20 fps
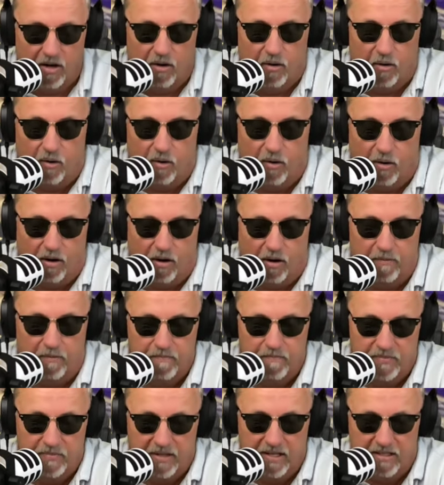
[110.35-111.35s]
Or
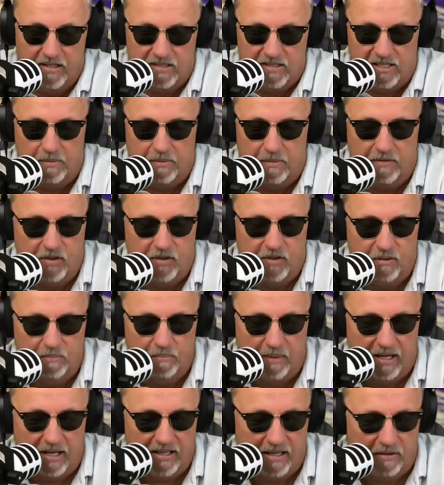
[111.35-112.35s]
some of you,
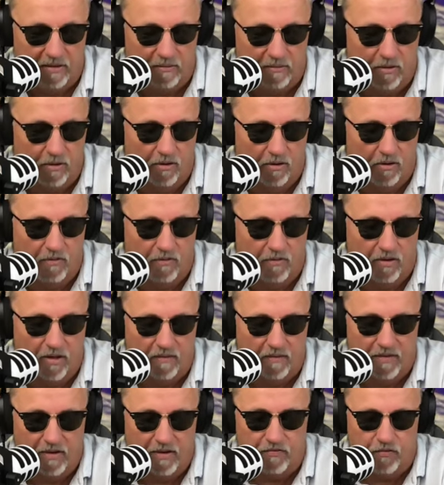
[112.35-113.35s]
by that rollover
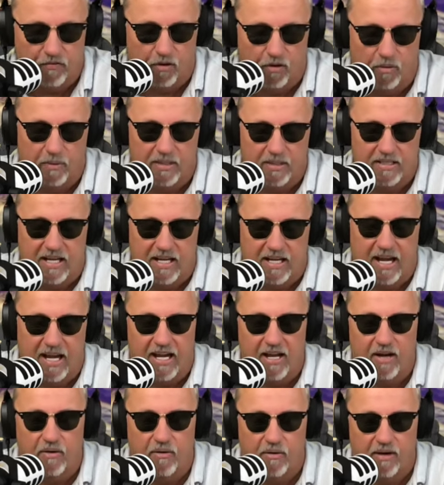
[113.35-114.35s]
of that
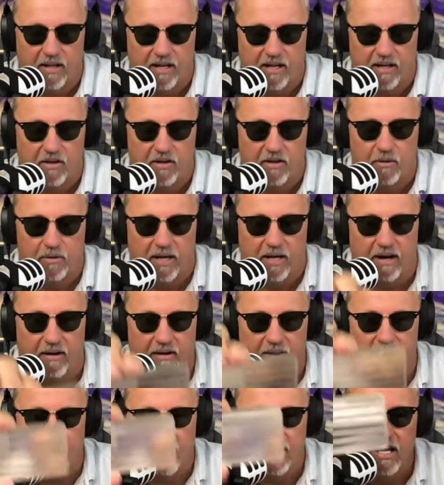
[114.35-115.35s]
401k or that gold
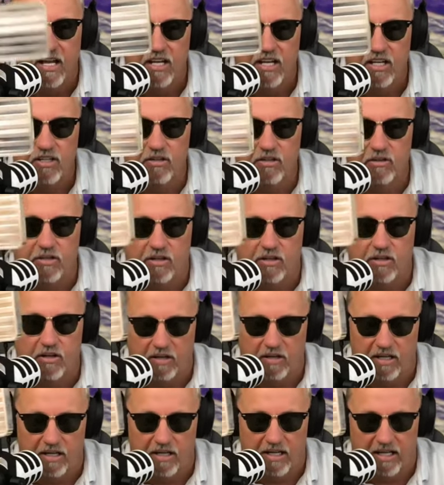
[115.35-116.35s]
IRA, you could
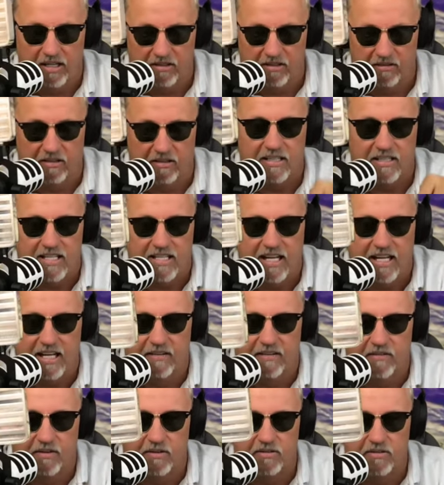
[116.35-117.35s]
either get 10
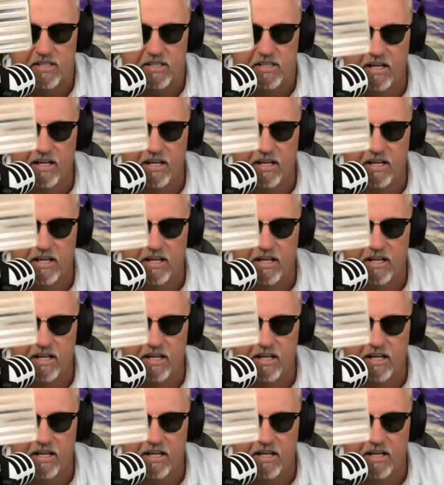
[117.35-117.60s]
of those